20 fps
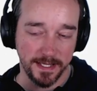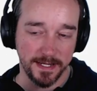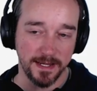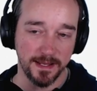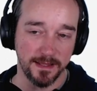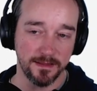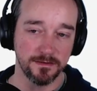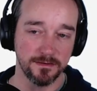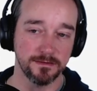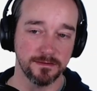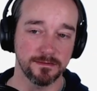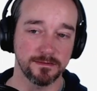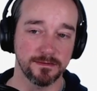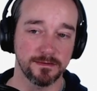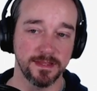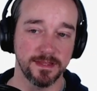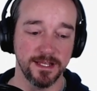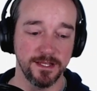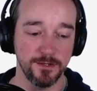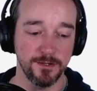another
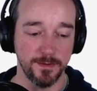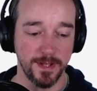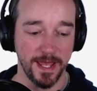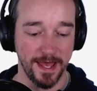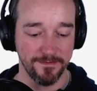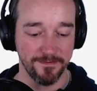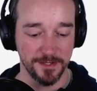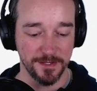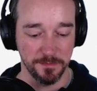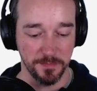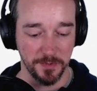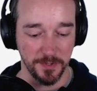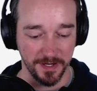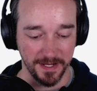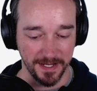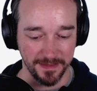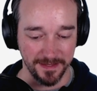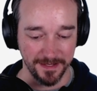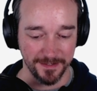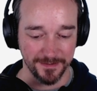thing you have in the book,
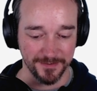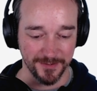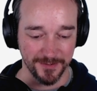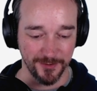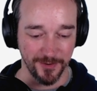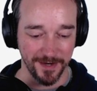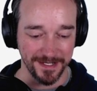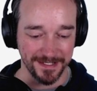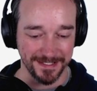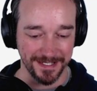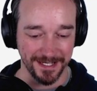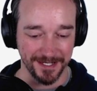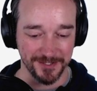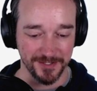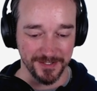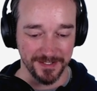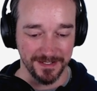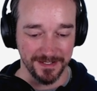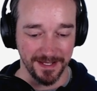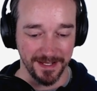I think, is a great
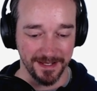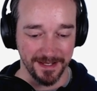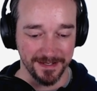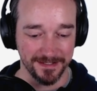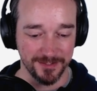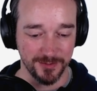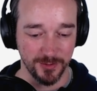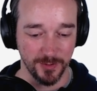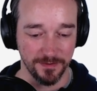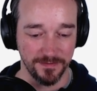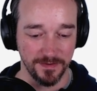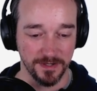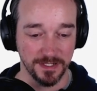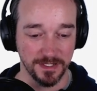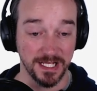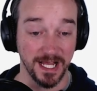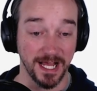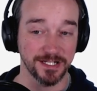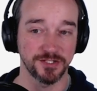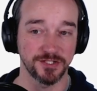section, is sort of your
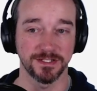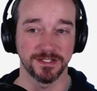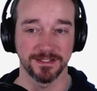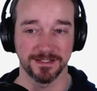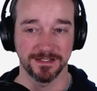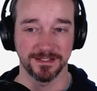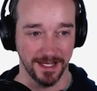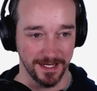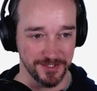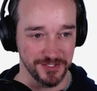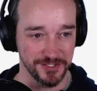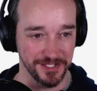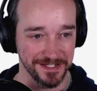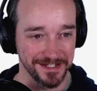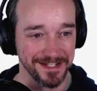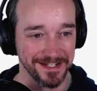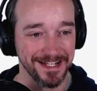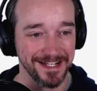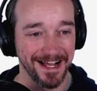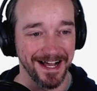gotchas
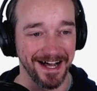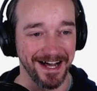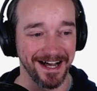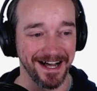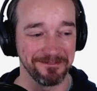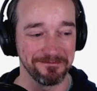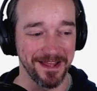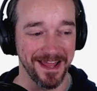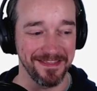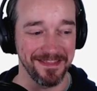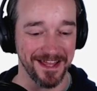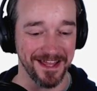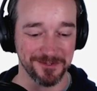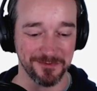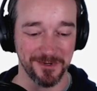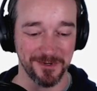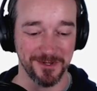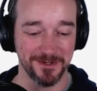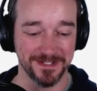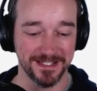section. And that's
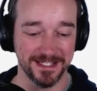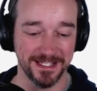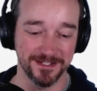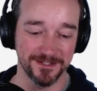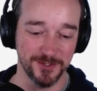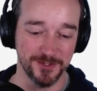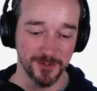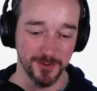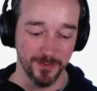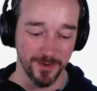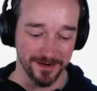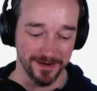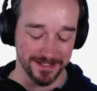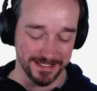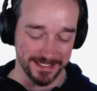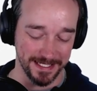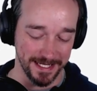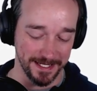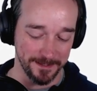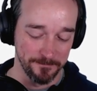one of those things, too, where it's
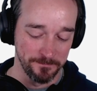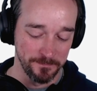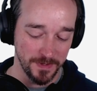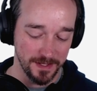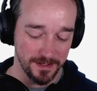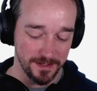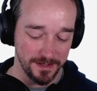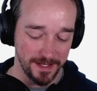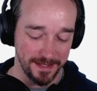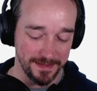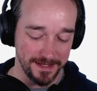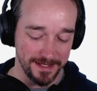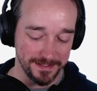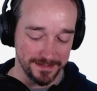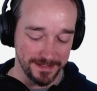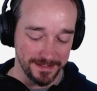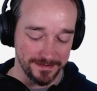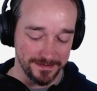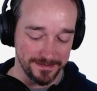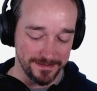like, I think,
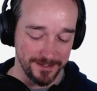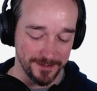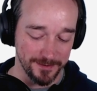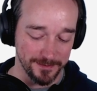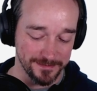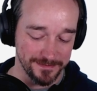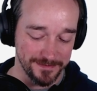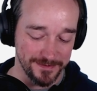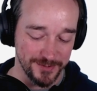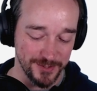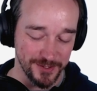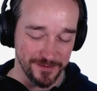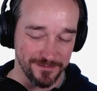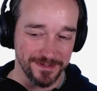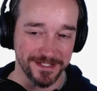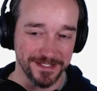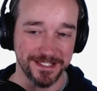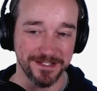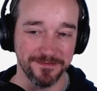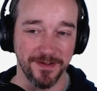you know,
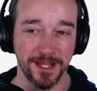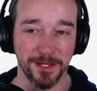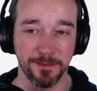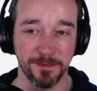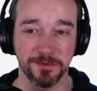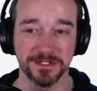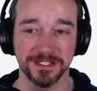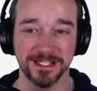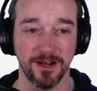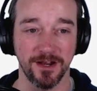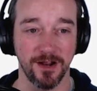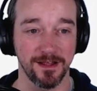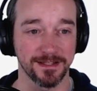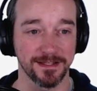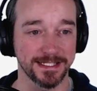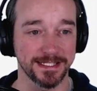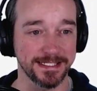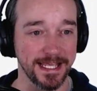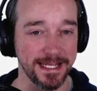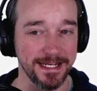serverless developers get all
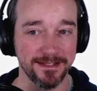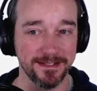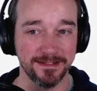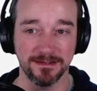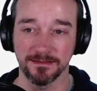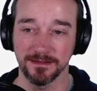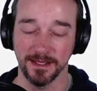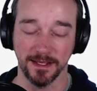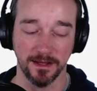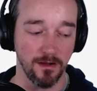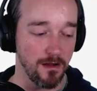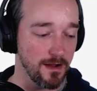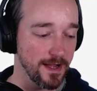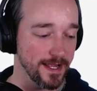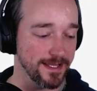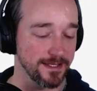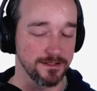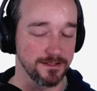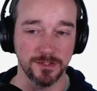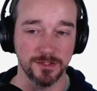excited. They're like, oh, I
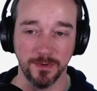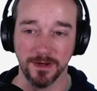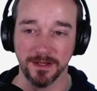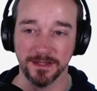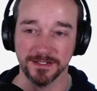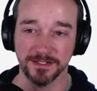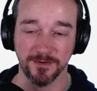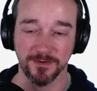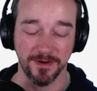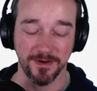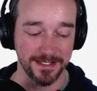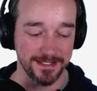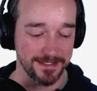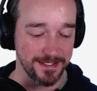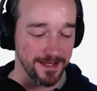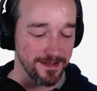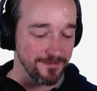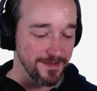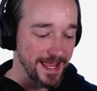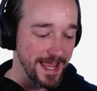can do all this great
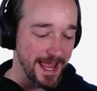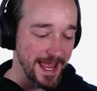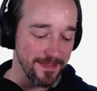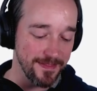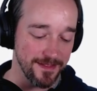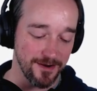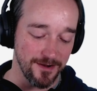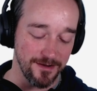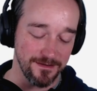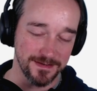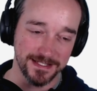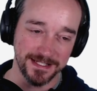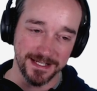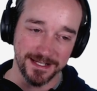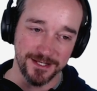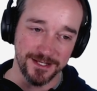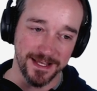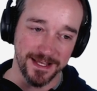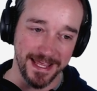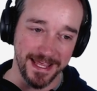stuff. And then all of a
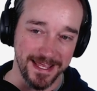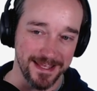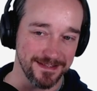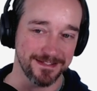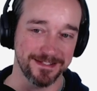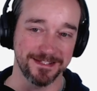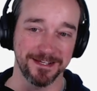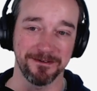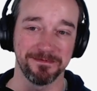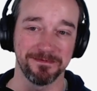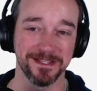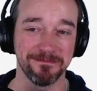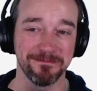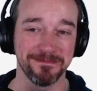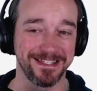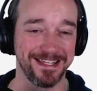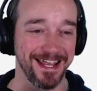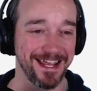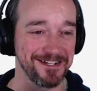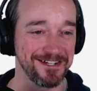sudden you hit some
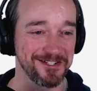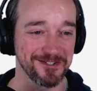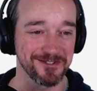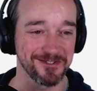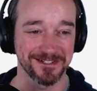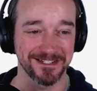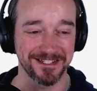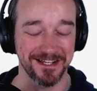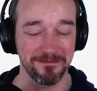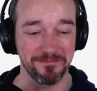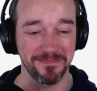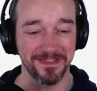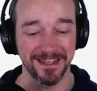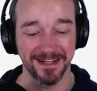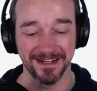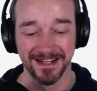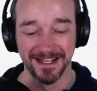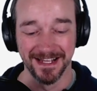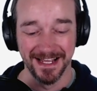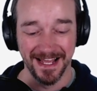limitation or
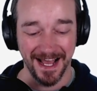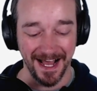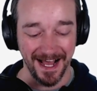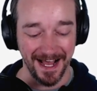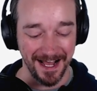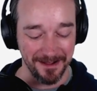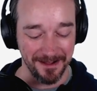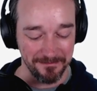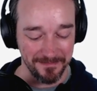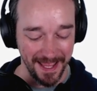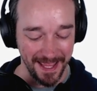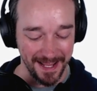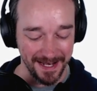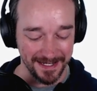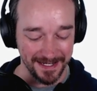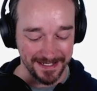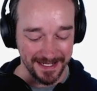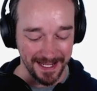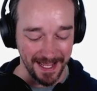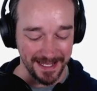something, and
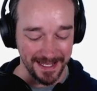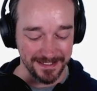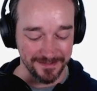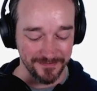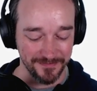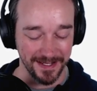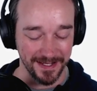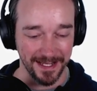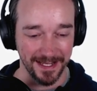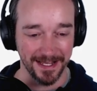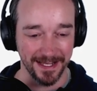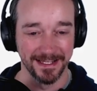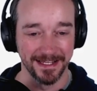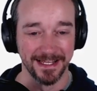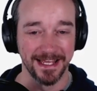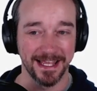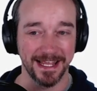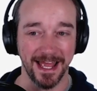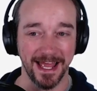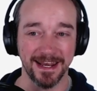it kind of
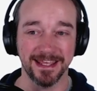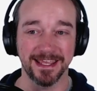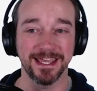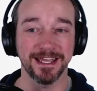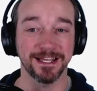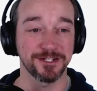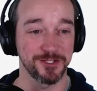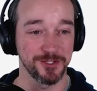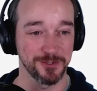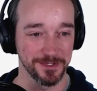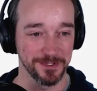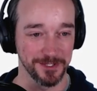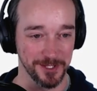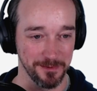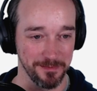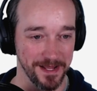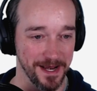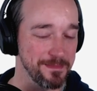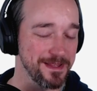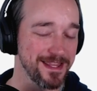kicks you a little
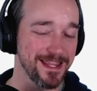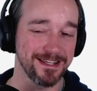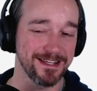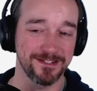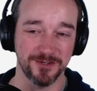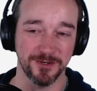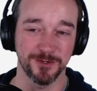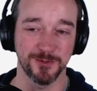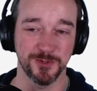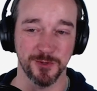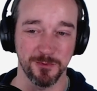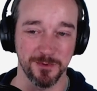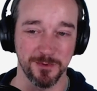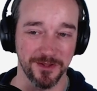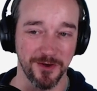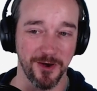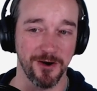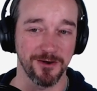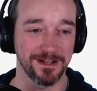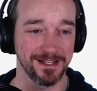bit. I mean, that's sort of true with
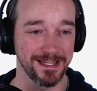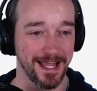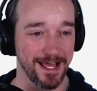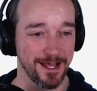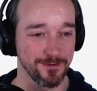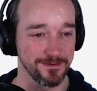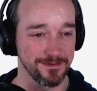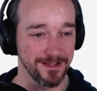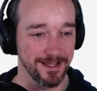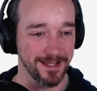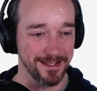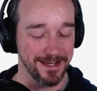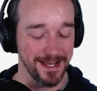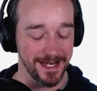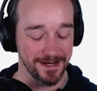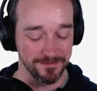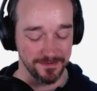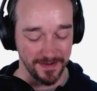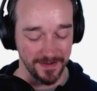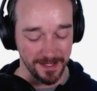all cloud
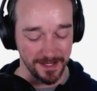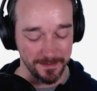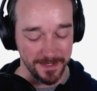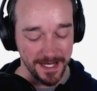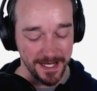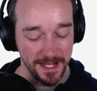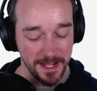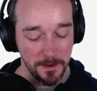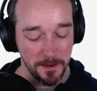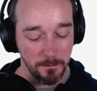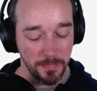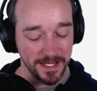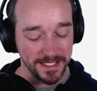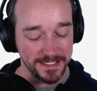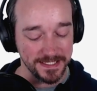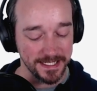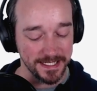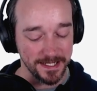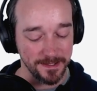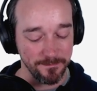native development.
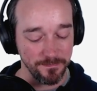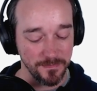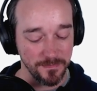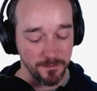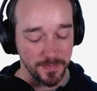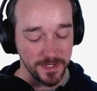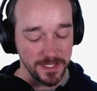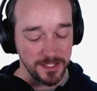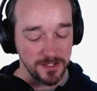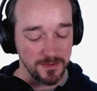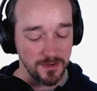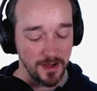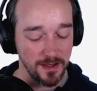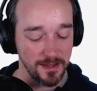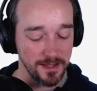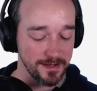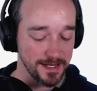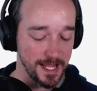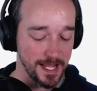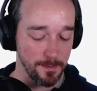But you
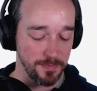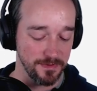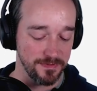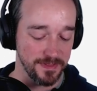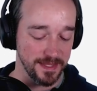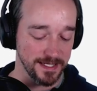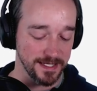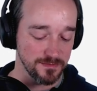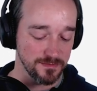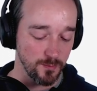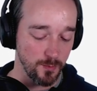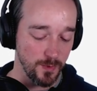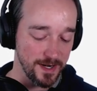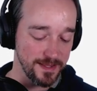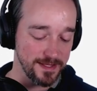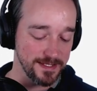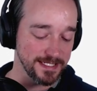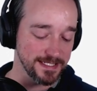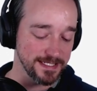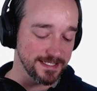call out a couple of things. One of
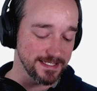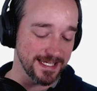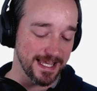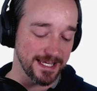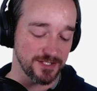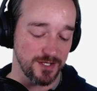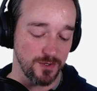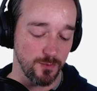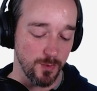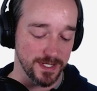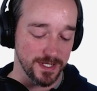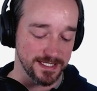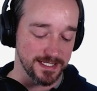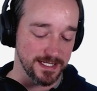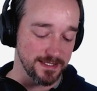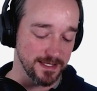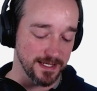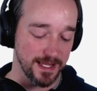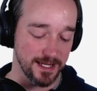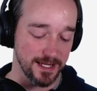these things, this actually wasn't
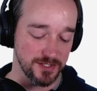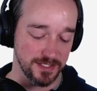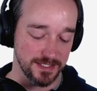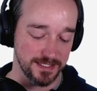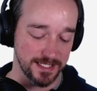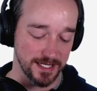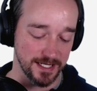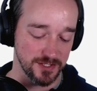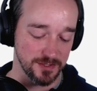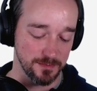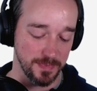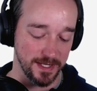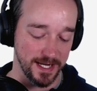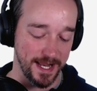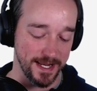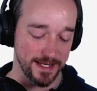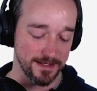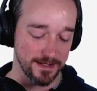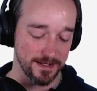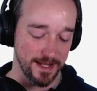in the gotchas section, but
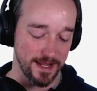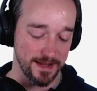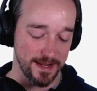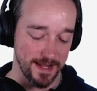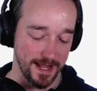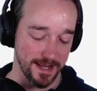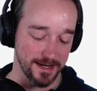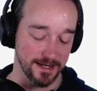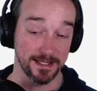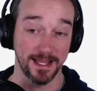I'm kind